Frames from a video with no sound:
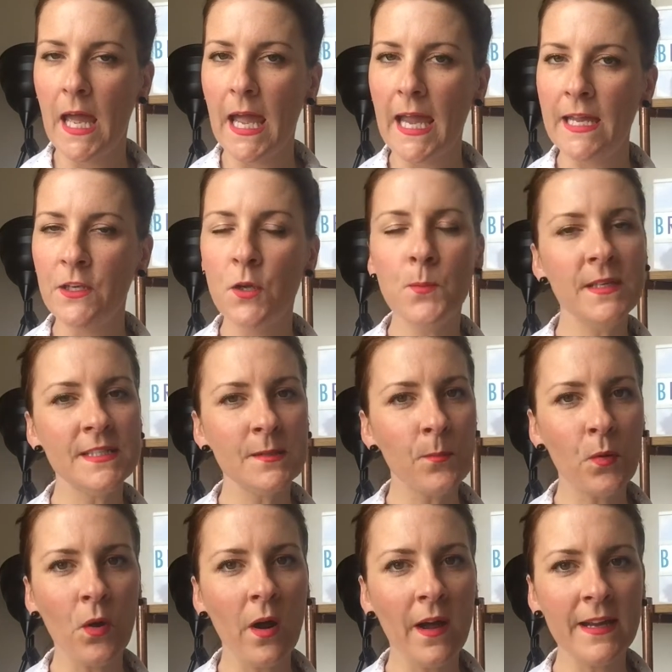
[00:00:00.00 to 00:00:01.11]
And you'd be
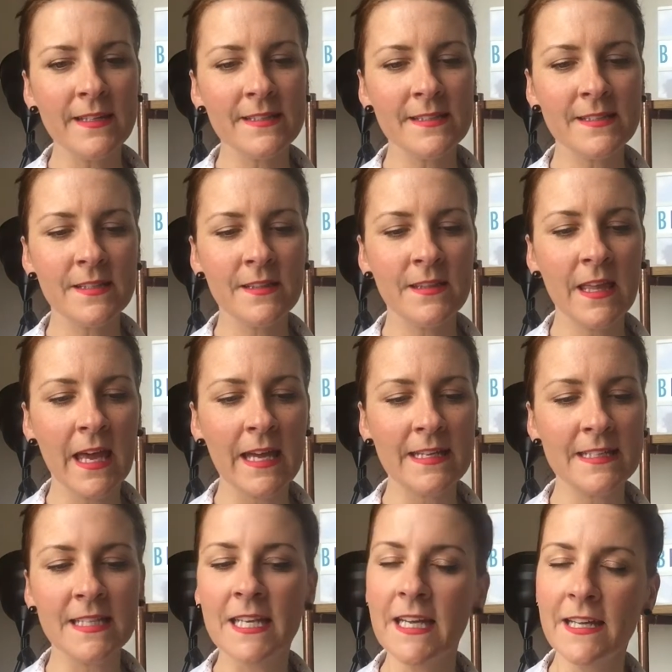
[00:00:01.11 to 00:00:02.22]
surprised that
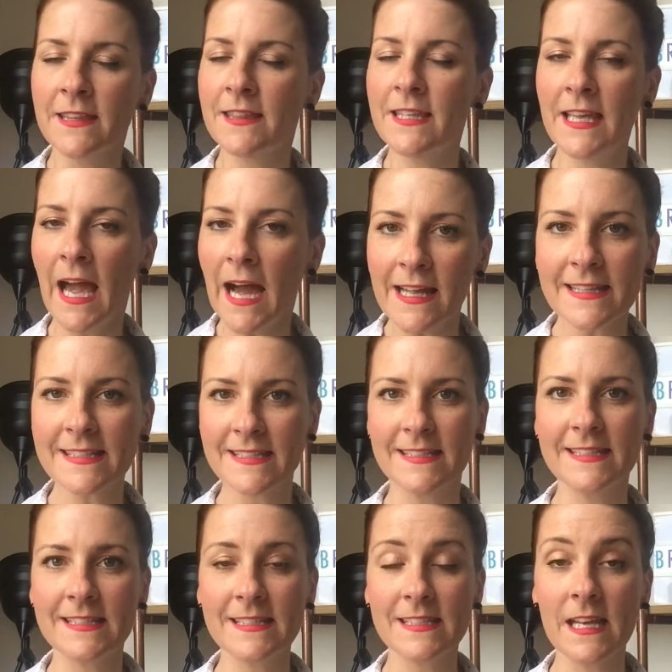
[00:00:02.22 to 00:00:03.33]
the
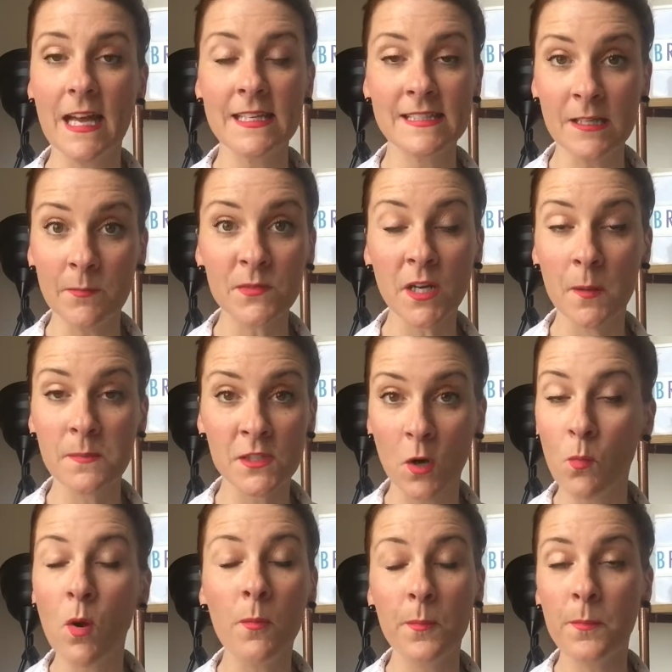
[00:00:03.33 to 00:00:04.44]
answers are sometimes not
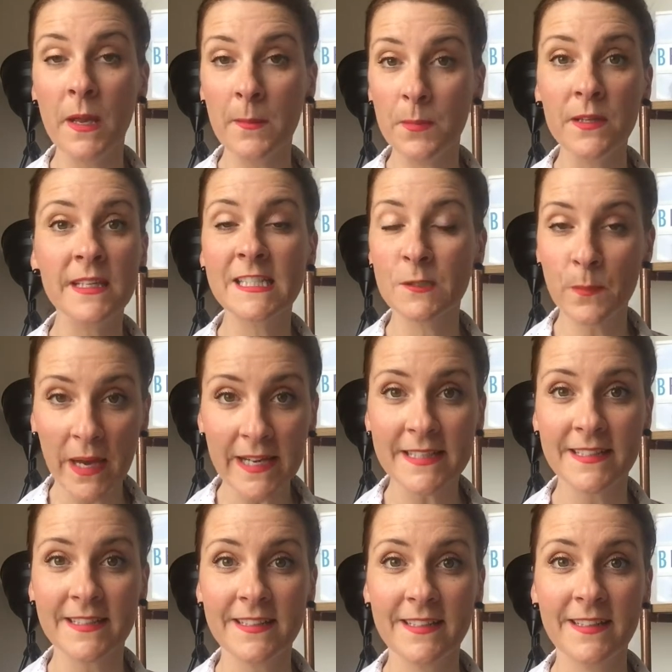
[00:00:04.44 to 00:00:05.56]
what people
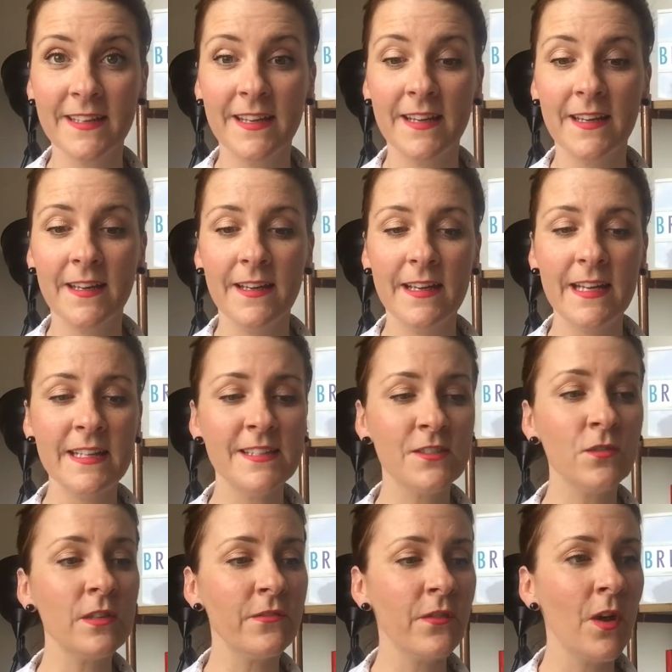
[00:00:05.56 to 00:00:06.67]
expected. It's
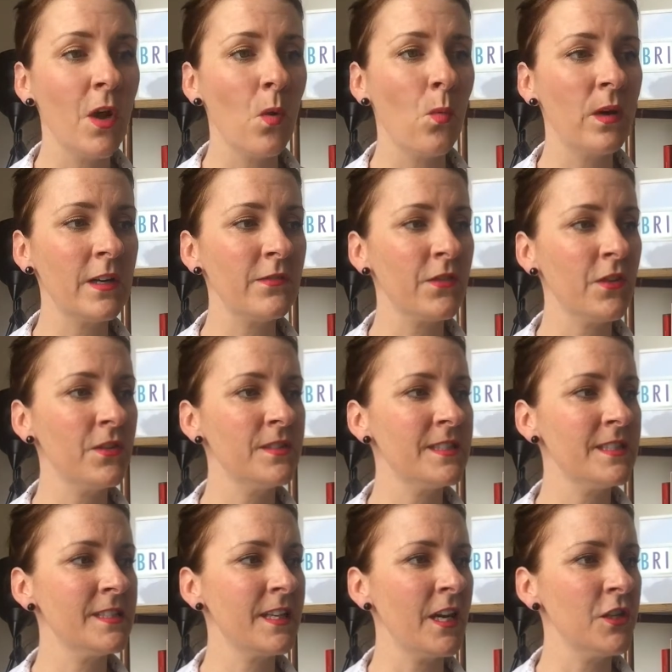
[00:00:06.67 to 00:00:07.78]
sort of one of those
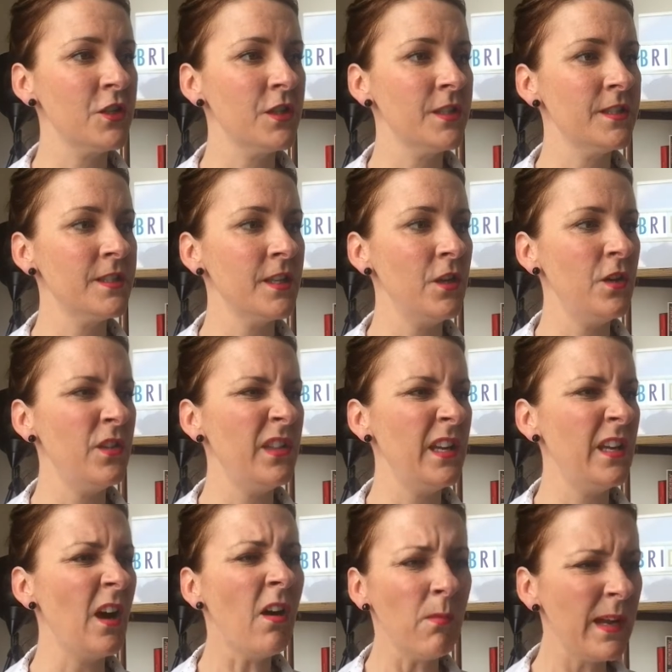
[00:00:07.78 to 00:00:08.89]
discussions that you
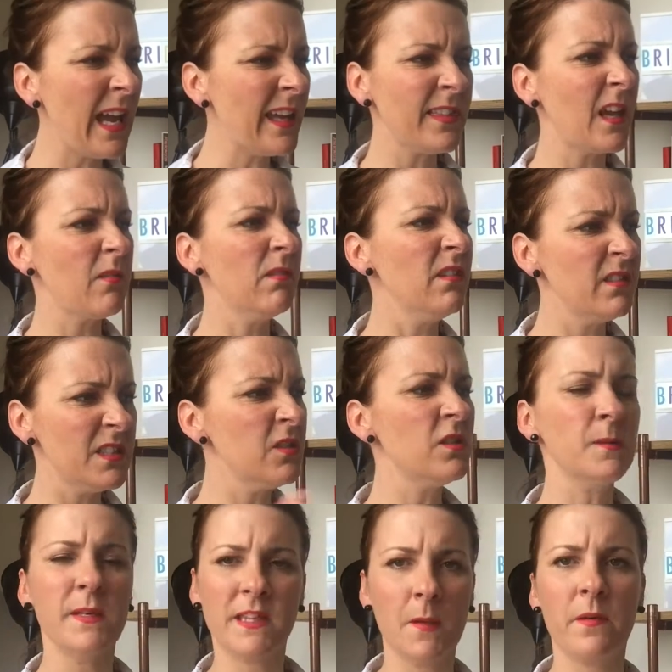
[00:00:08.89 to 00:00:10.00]
think, oh, we had that, we already talked
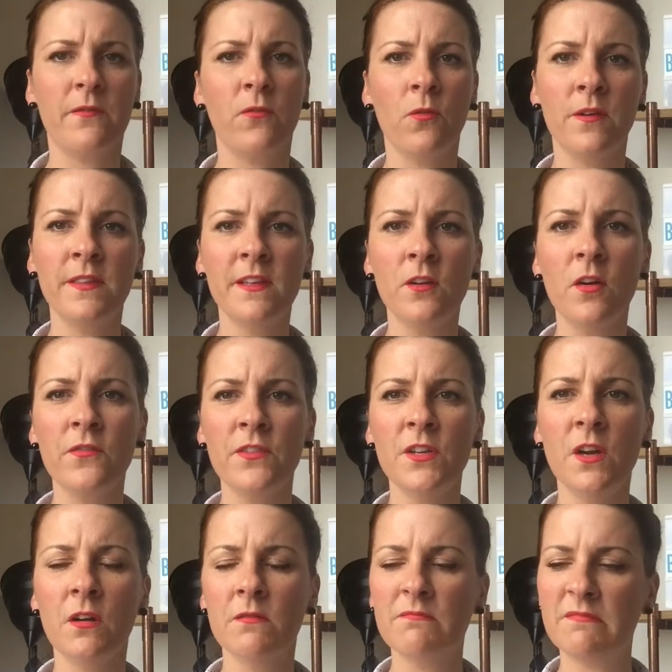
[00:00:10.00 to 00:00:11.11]
about that before, and then often you
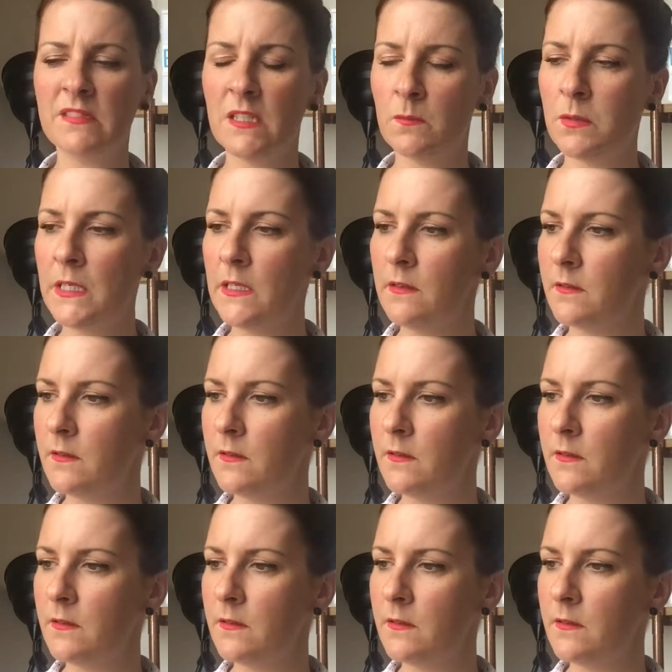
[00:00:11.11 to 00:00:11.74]
go, did we?